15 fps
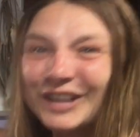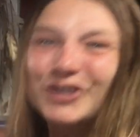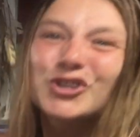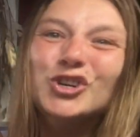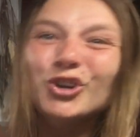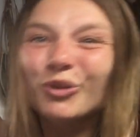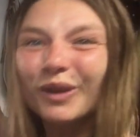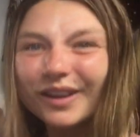
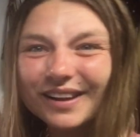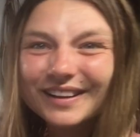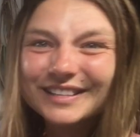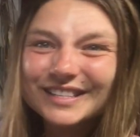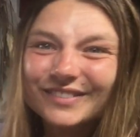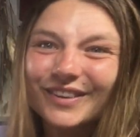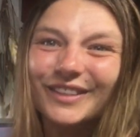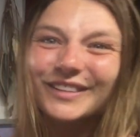trillions
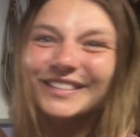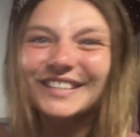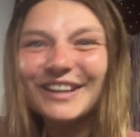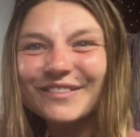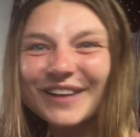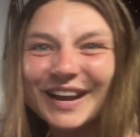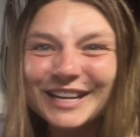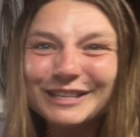of other self
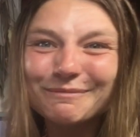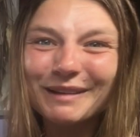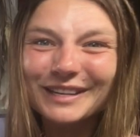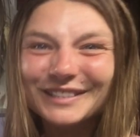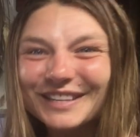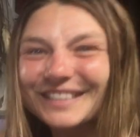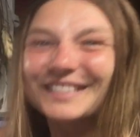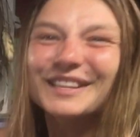aspects
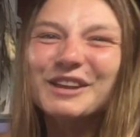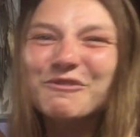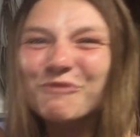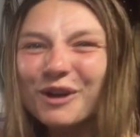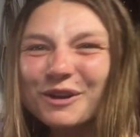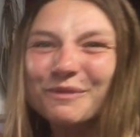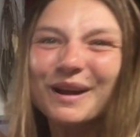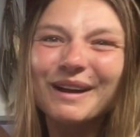get to like
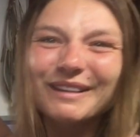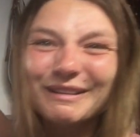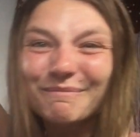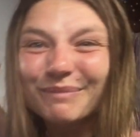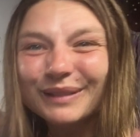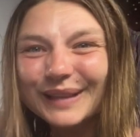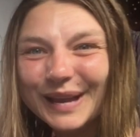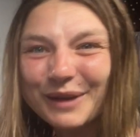run around and
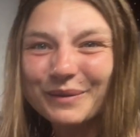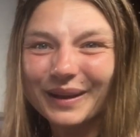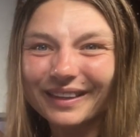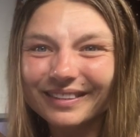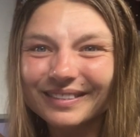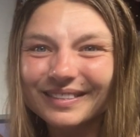play with